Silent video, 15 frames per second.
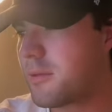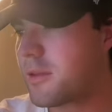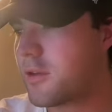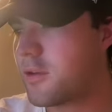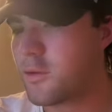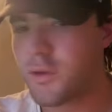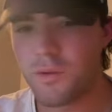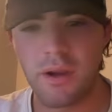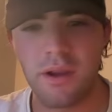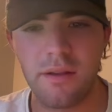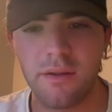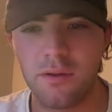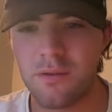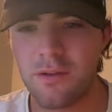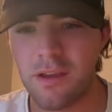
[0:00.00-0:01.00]

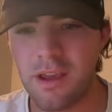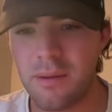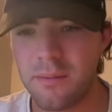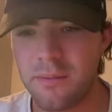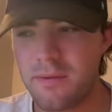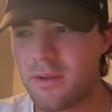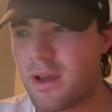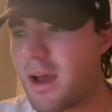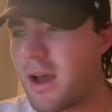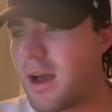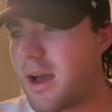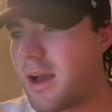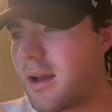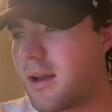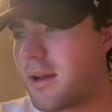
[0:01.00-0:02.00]
2-3-2 teams,
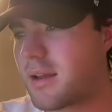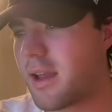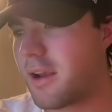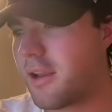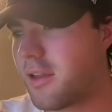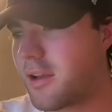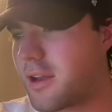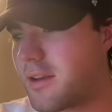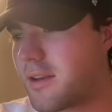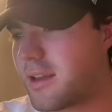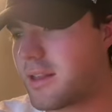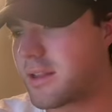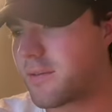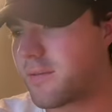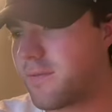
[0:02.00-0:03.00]
kind of looking to
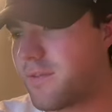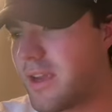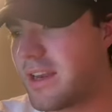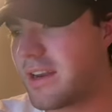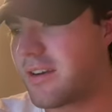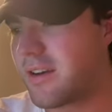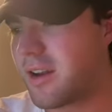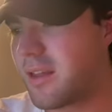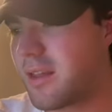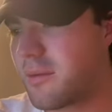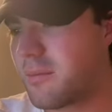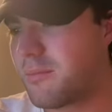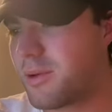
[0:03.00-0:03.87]
get their feet underneath them.